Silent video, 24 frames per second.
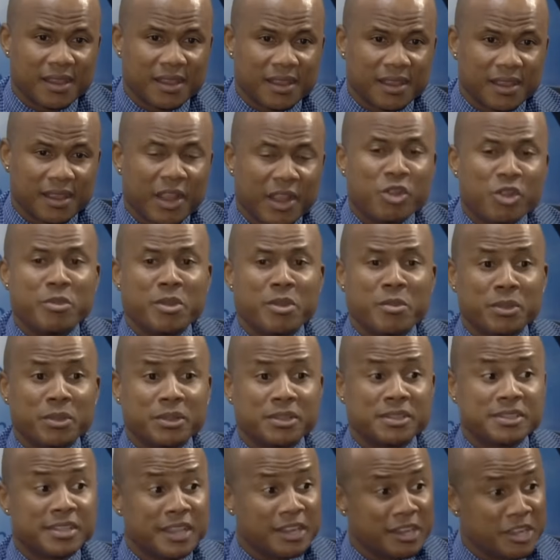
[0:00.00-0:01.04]
I remember
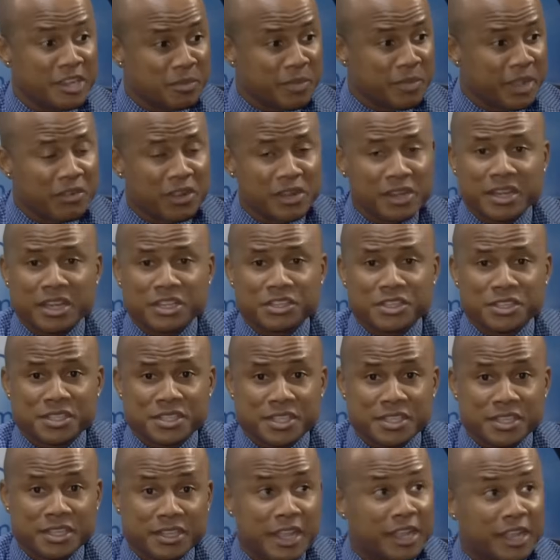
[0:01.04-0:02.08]
telling my granny that she
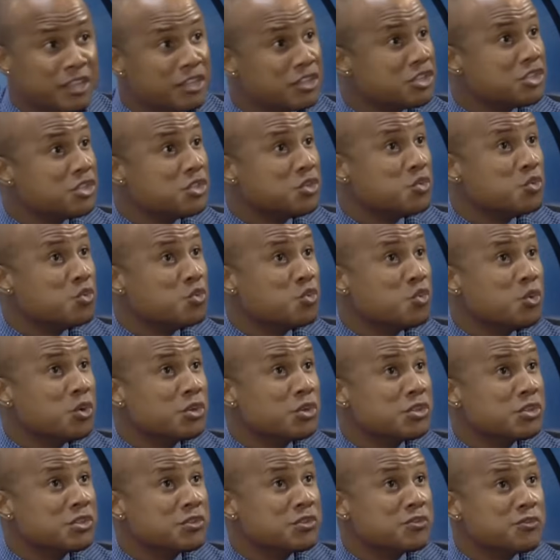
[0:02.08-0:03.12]
said it and she
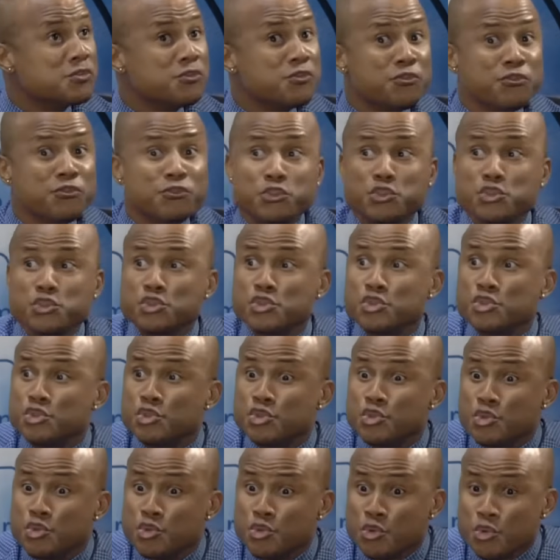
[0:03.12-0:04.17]
was
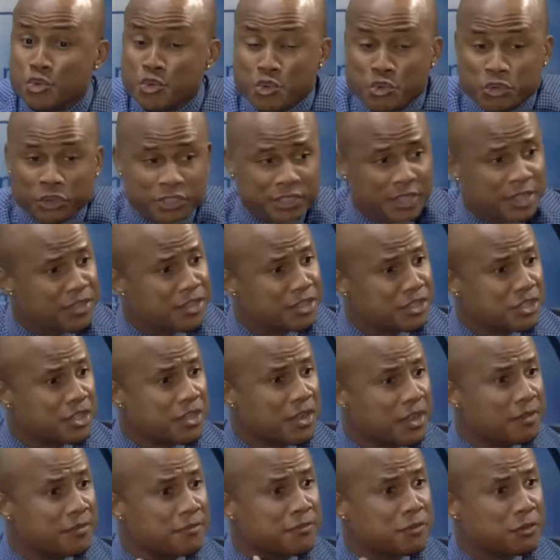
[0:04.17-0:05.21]
furious. I think she
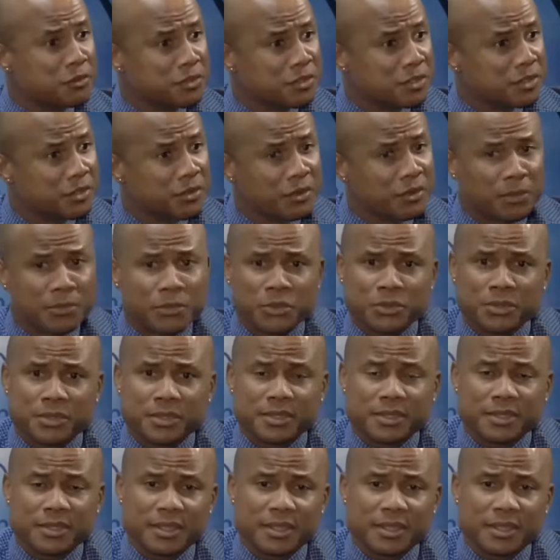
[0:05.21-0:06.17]
confronted her about it.